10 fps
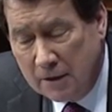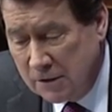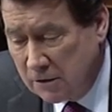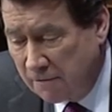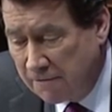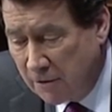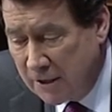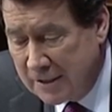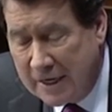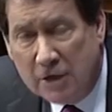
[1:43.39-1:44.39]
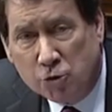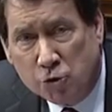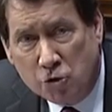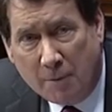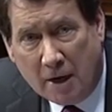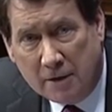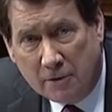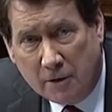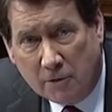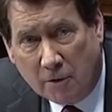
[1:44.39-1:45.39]
This is a very dangerous
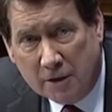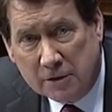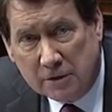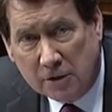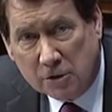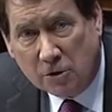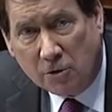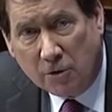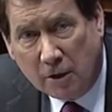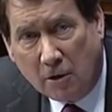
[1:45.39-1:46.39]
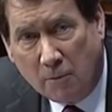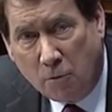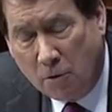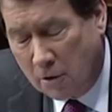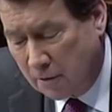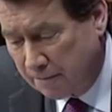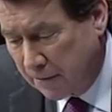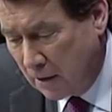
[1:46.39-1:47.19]
humanitarian crisis that's occurring in our border.